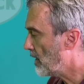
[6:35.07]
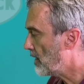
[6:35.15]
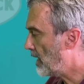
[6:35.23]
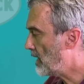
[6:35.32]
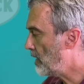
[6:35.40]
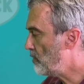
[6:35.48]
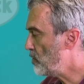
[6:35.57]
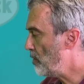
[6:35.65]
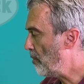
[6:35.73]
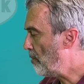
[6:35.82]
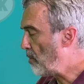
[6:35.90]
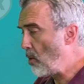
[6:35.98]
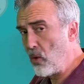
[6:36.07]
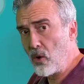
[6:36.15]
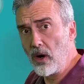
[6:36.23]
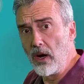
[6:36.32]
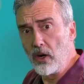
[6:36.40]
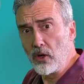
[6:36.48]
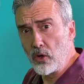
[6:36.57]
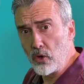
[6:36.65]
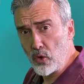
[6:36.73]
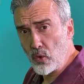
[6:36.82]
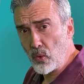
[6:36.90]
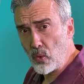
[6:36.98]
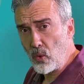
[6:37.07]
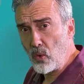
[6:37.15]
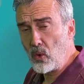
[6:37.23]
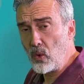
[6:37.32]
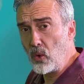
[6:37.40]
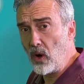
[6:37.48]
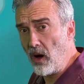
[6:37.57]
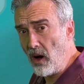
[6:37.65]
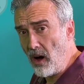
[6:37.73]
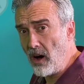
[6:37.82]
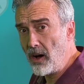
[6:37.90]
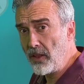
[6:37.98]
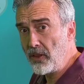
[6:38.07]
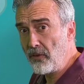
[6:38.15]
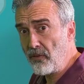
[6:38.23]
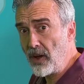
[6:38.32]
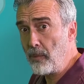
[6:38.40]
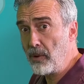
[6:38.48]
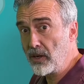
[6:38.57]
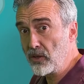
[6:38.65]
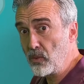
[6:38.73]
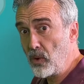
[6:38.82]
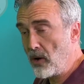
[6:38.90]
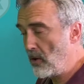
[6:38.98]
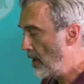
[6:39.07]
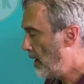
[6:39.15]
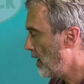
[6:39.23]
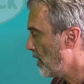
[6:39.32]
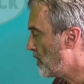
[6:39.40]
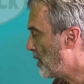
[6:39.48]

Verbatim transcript: that gives you more control on the fabric as well. The